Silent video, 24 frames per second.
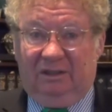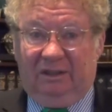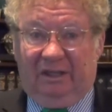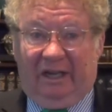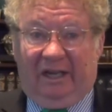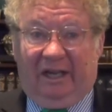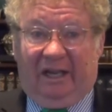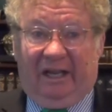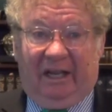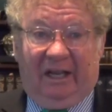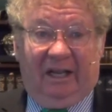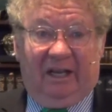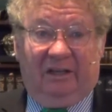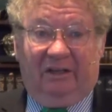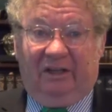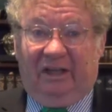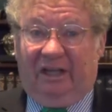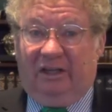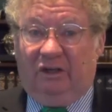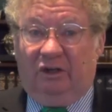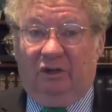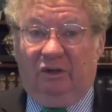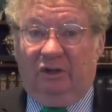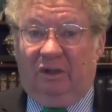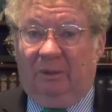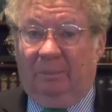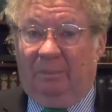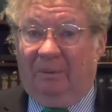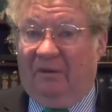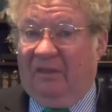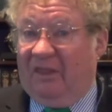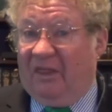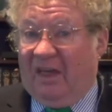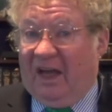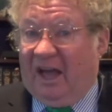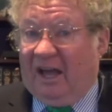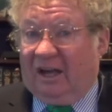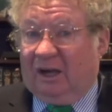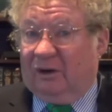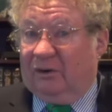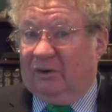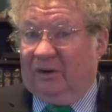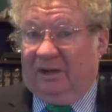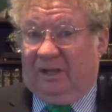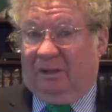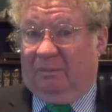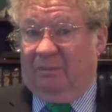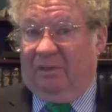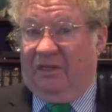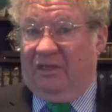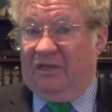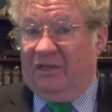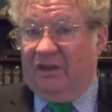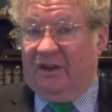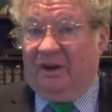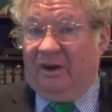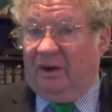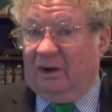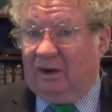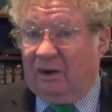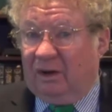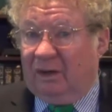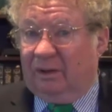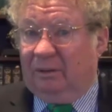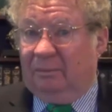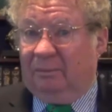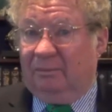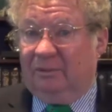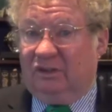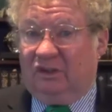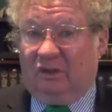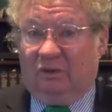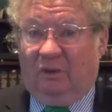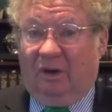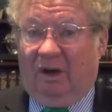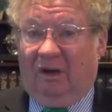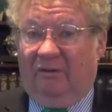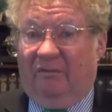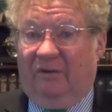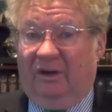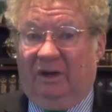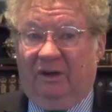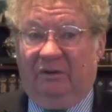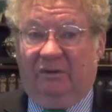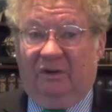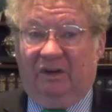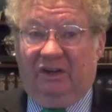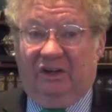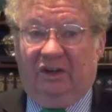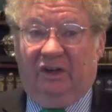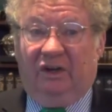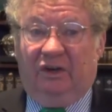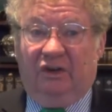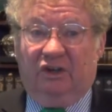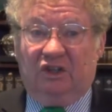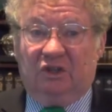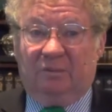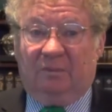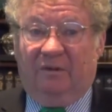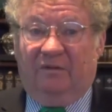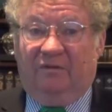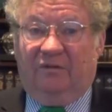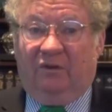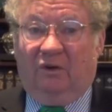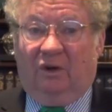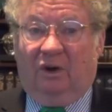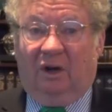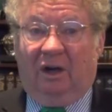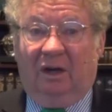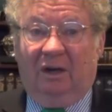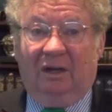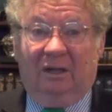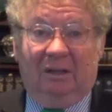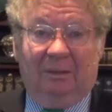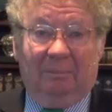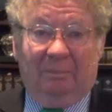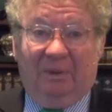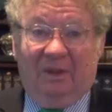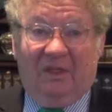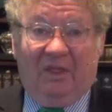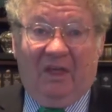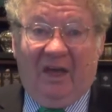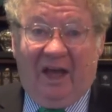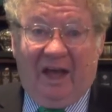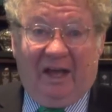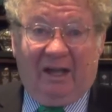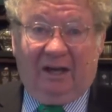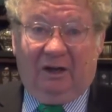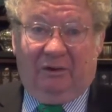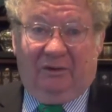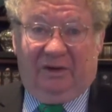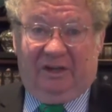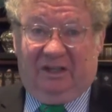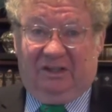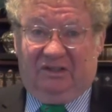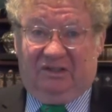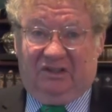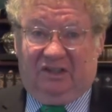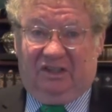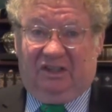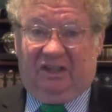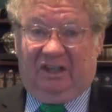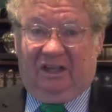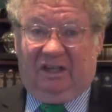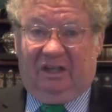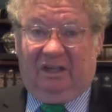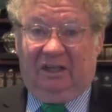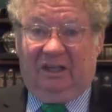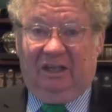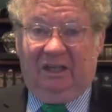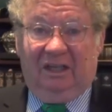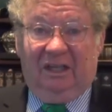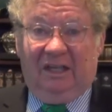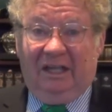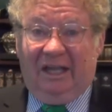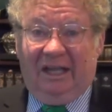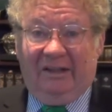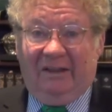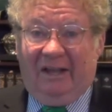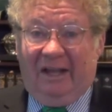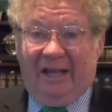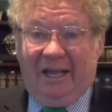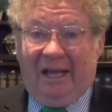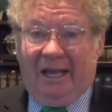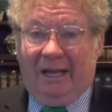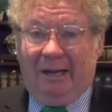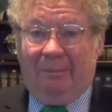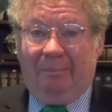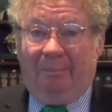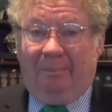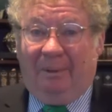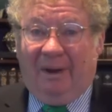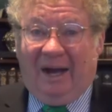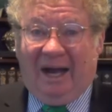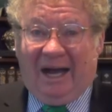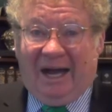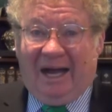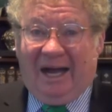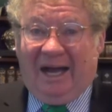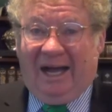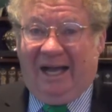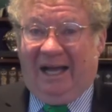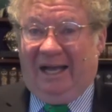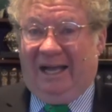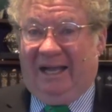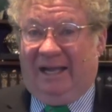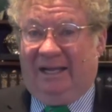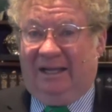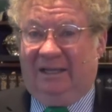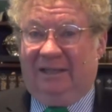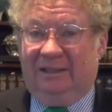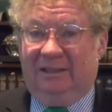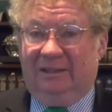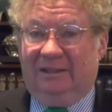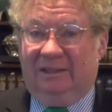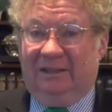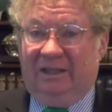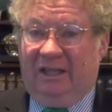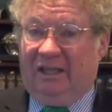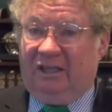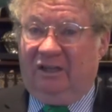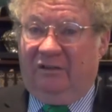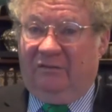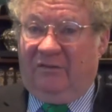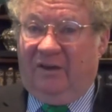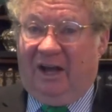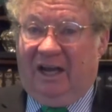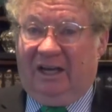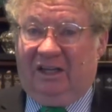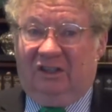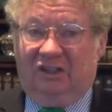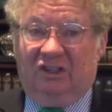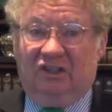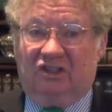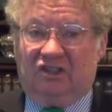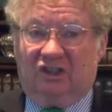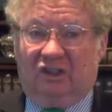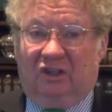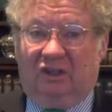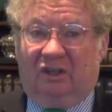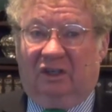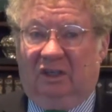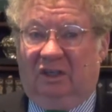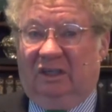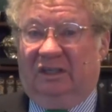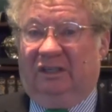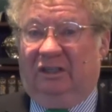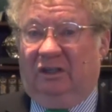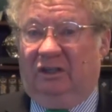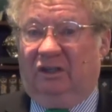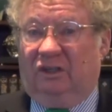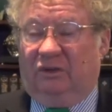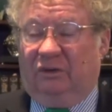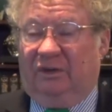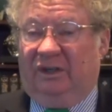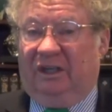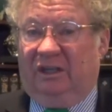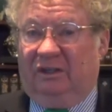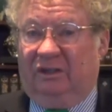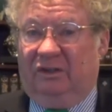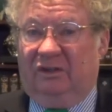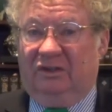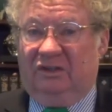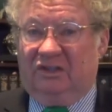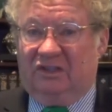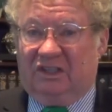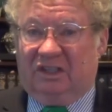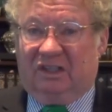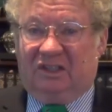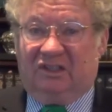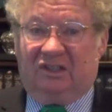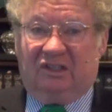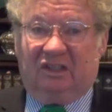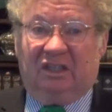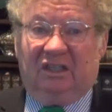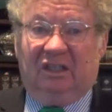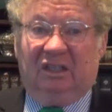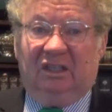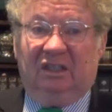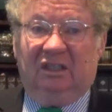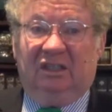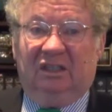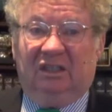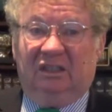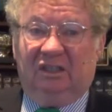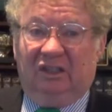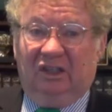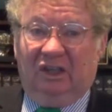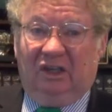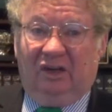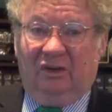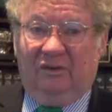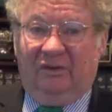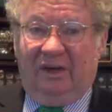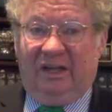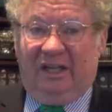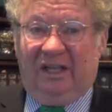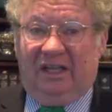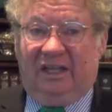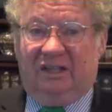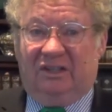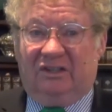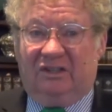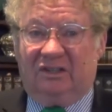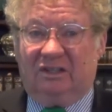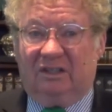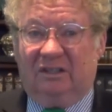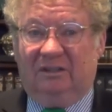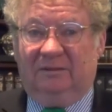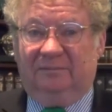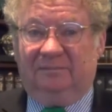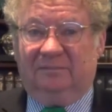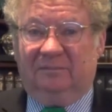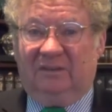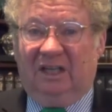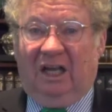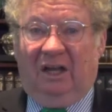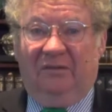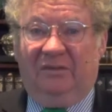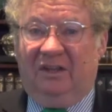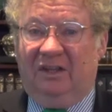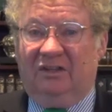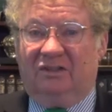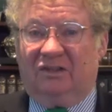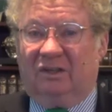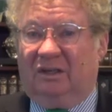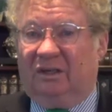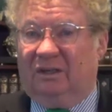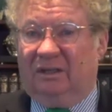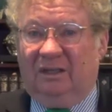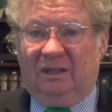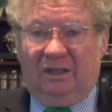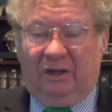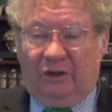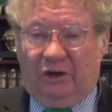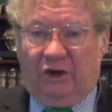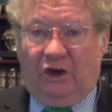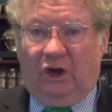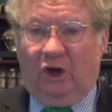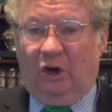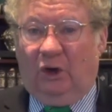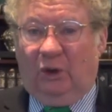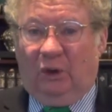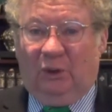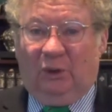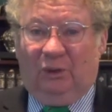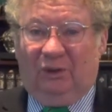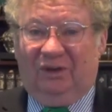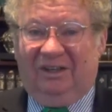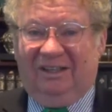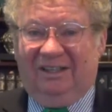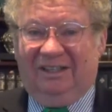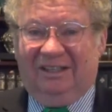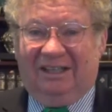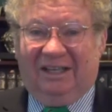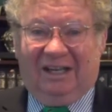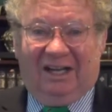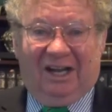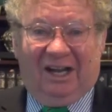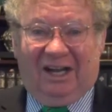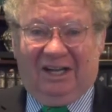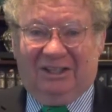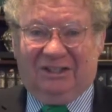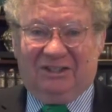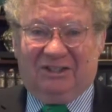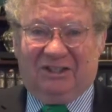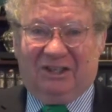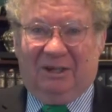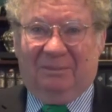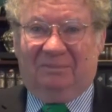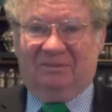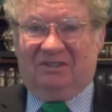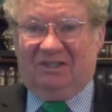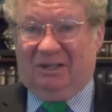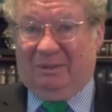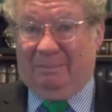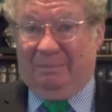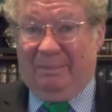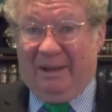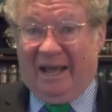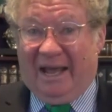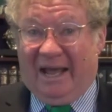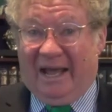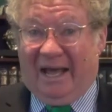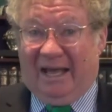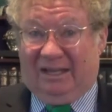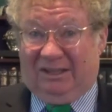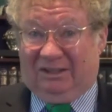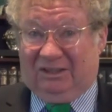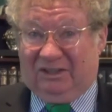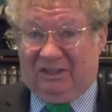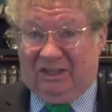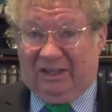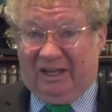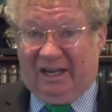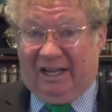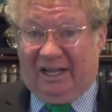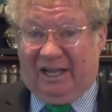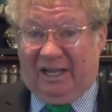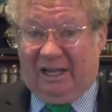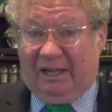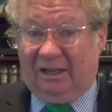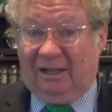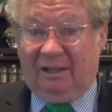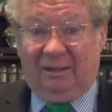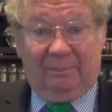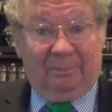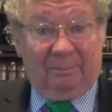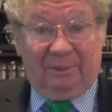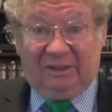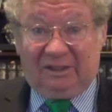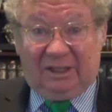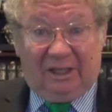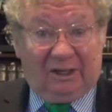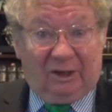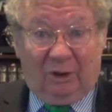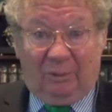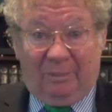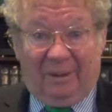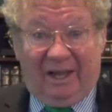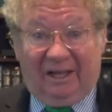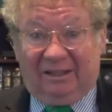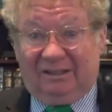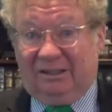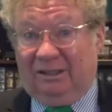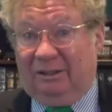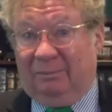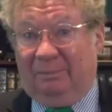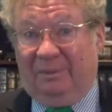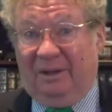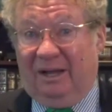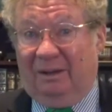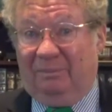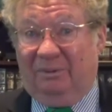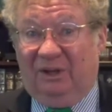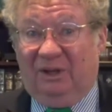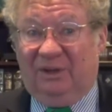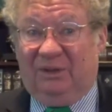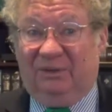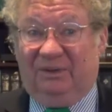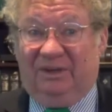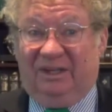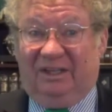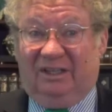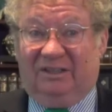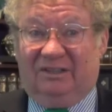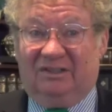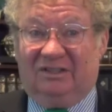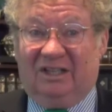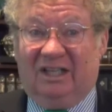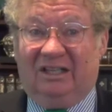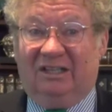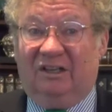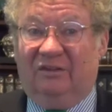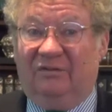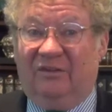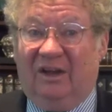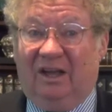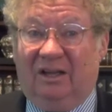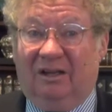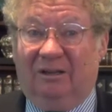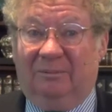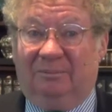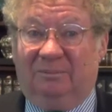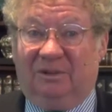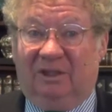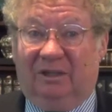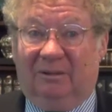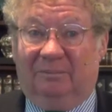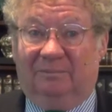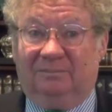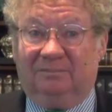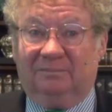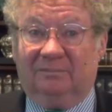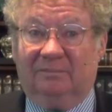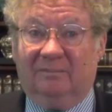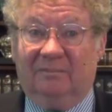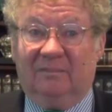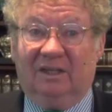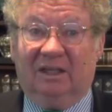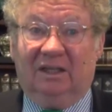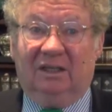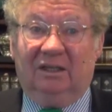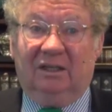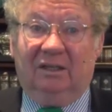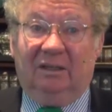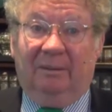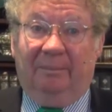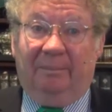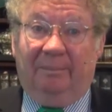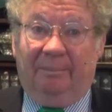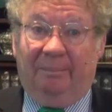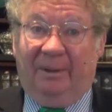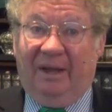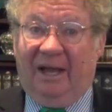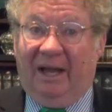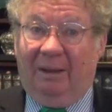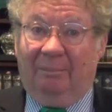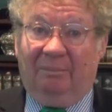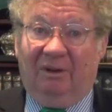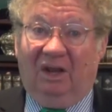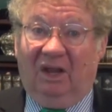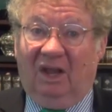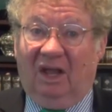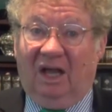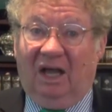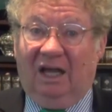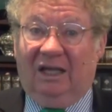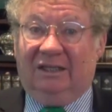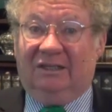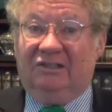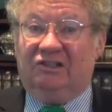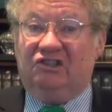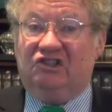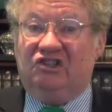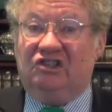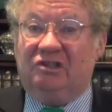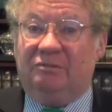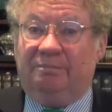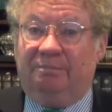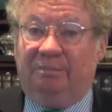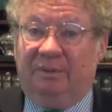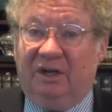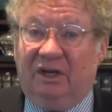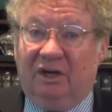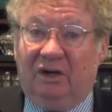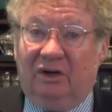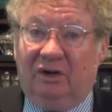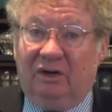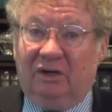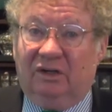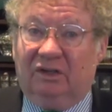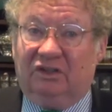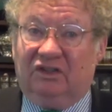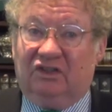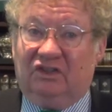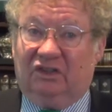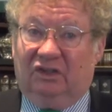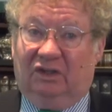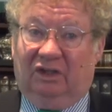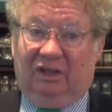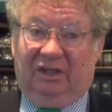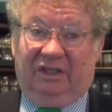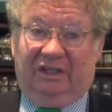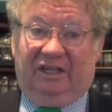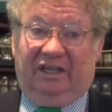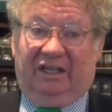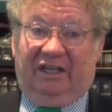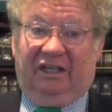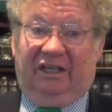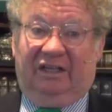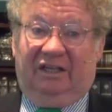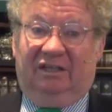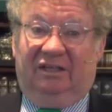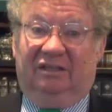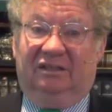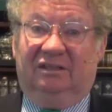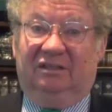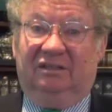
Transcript: and they knew the Pythagorean theorem 1200 years before Pythagoras did. And they had pi. They divided the circle into 360 degrees. Now, these are known concepts in math today, but they go back to the Babylonians. They developed them. Babylon spiritually